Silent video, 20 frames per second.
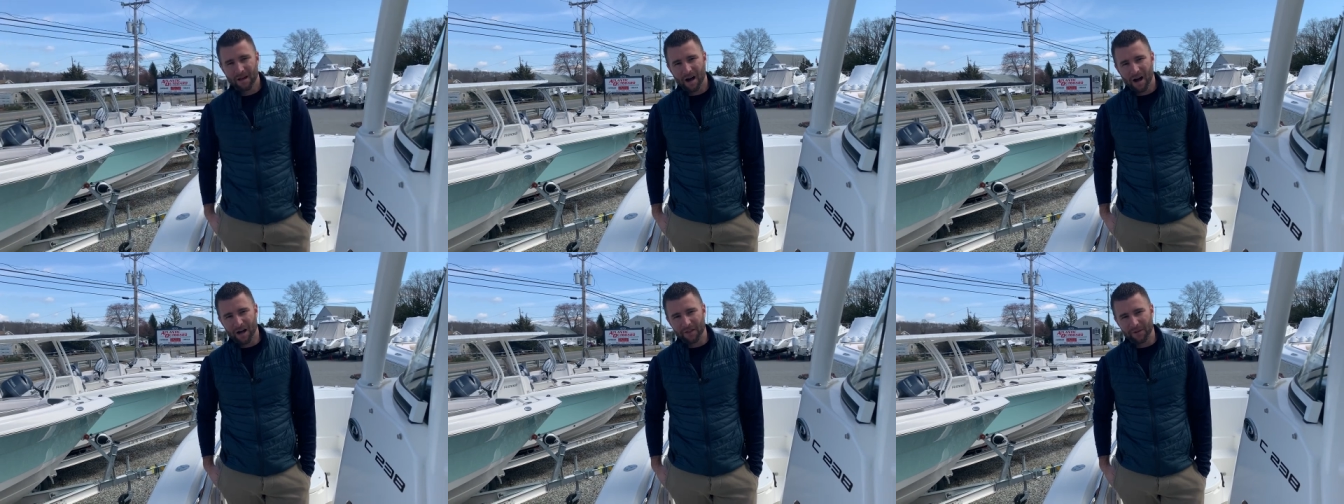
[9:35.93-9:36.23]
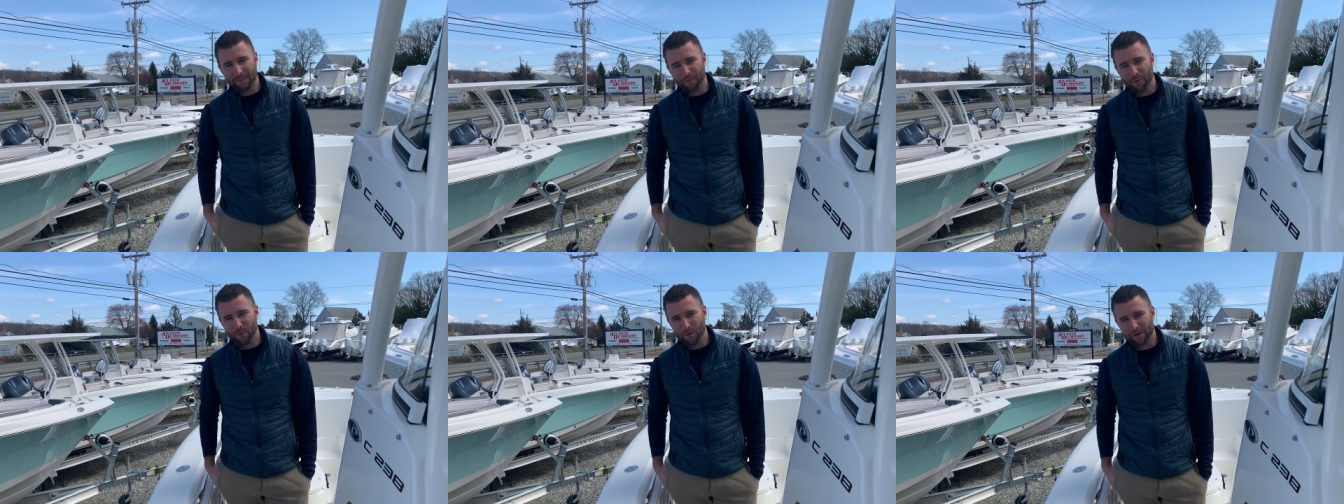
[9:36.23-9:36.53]
On
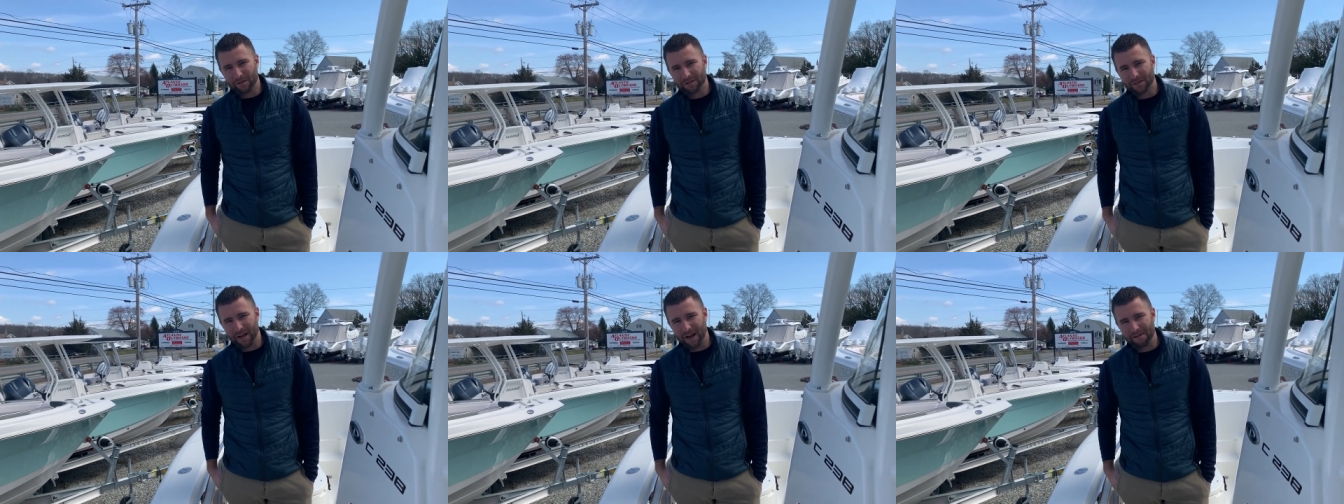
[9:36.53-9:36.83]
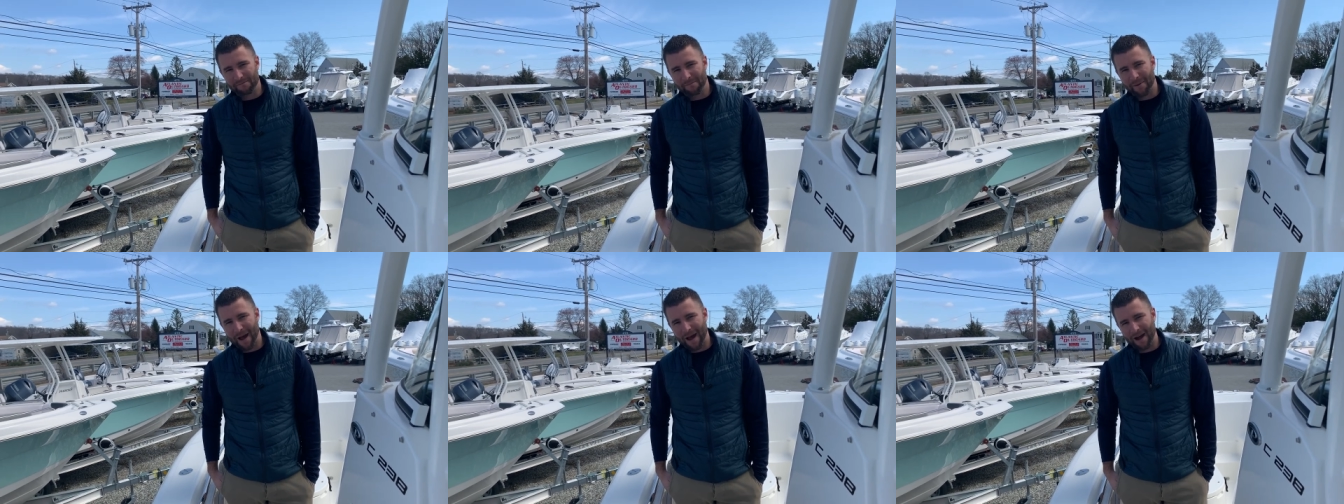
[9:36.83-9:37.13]
the port
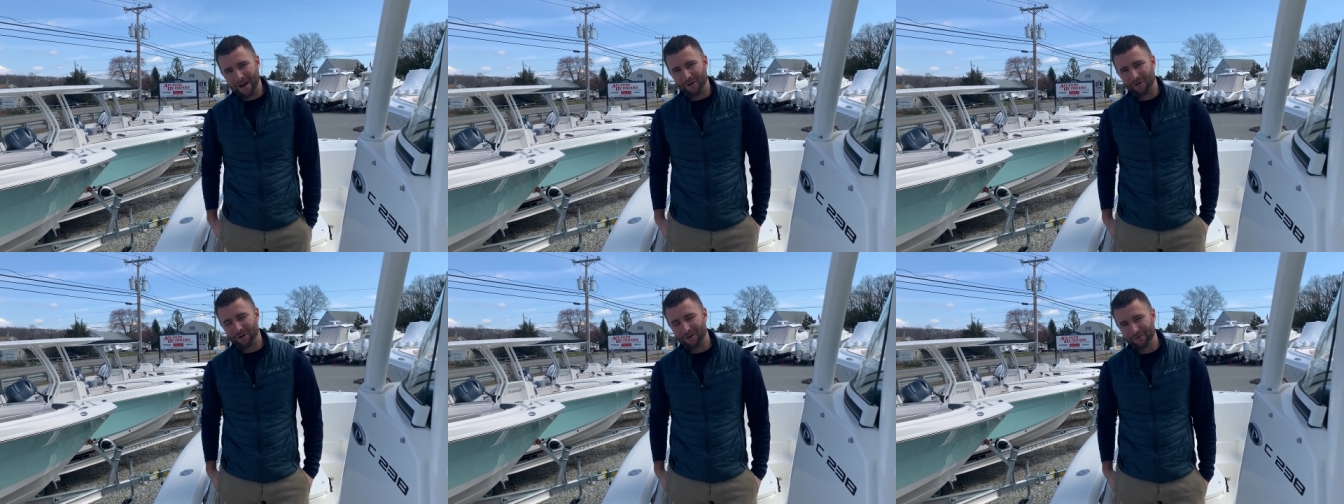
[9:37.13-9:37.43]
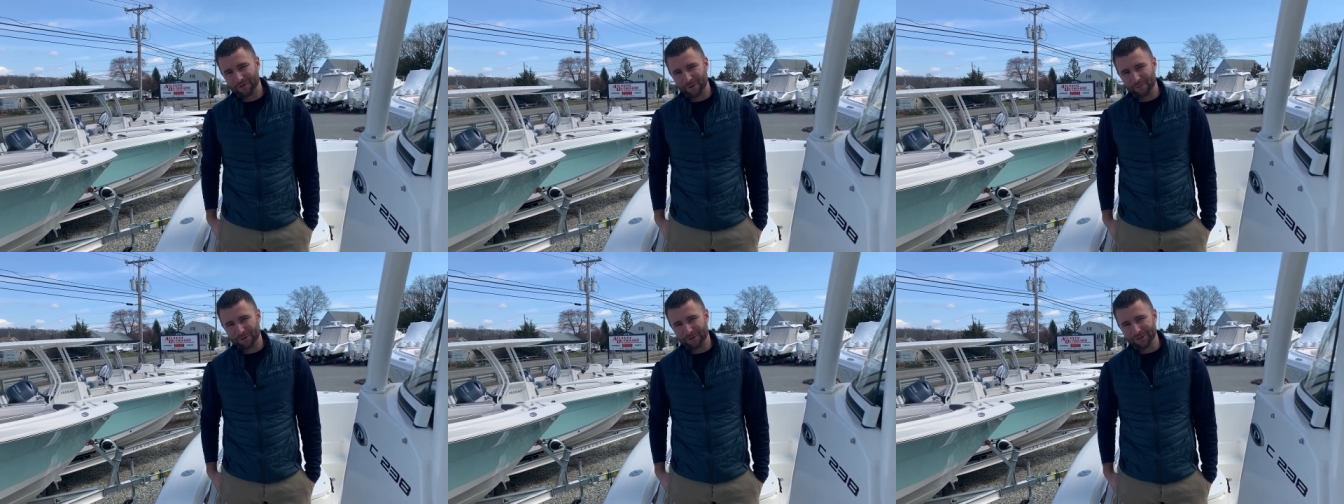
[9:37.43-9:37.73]
side bow
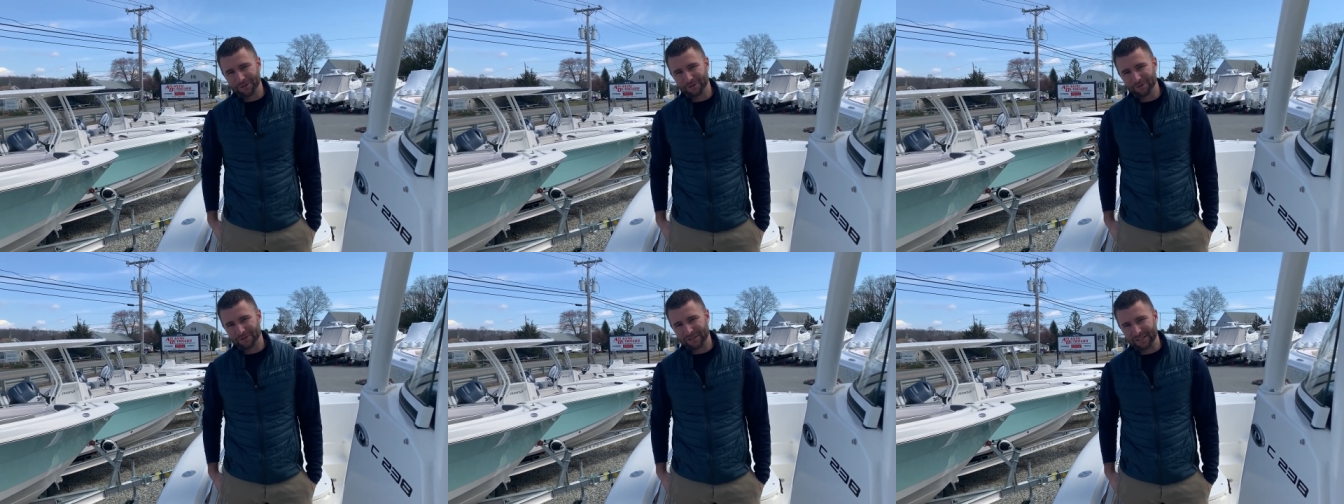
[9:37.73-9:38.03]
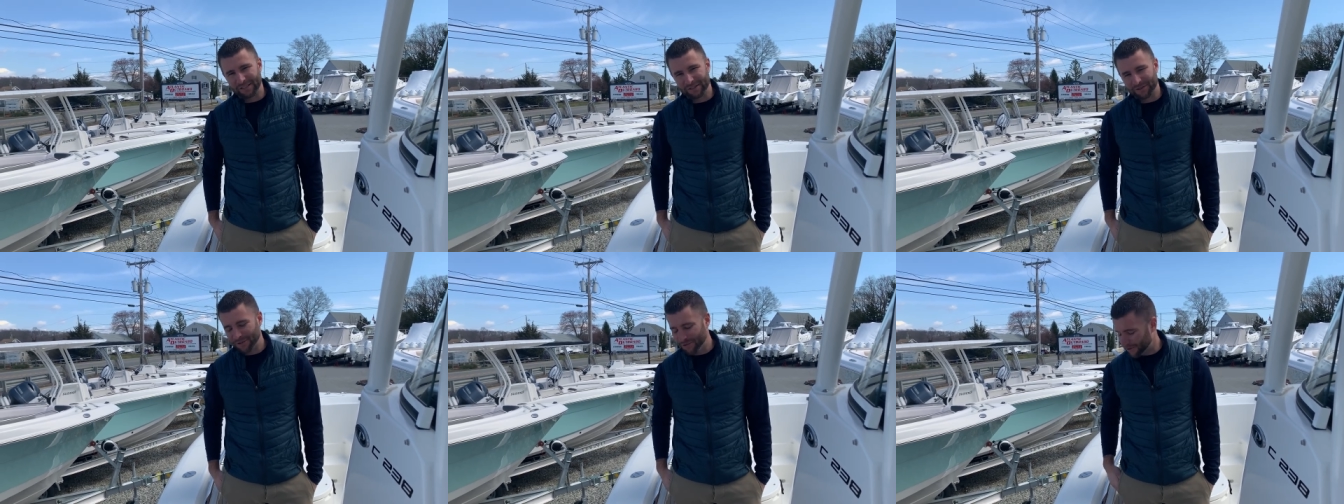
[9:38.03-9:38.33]
of your Pursuit
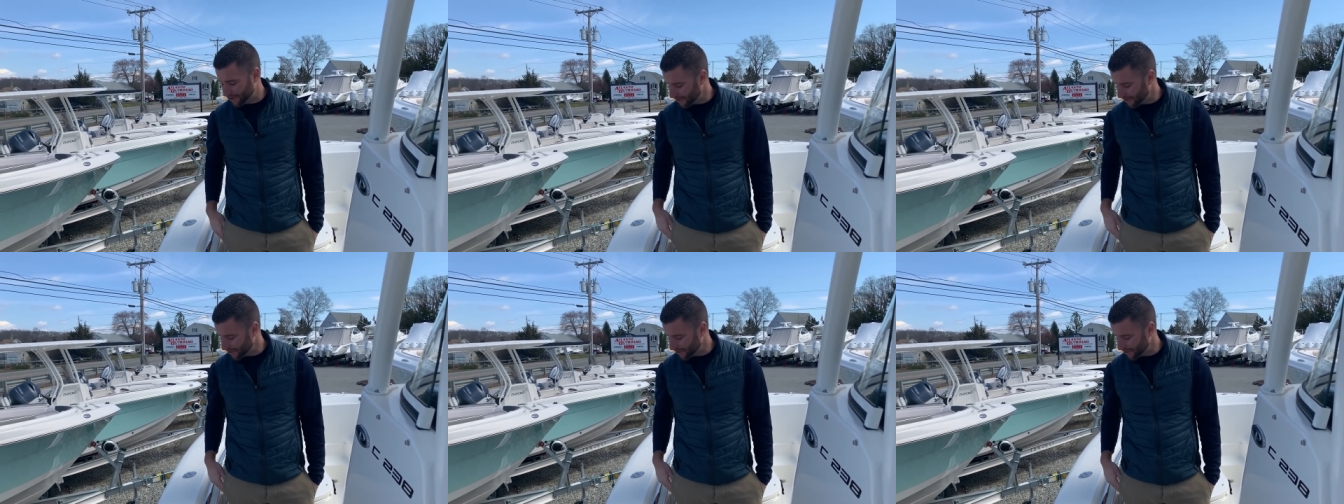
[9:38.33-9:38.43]
C two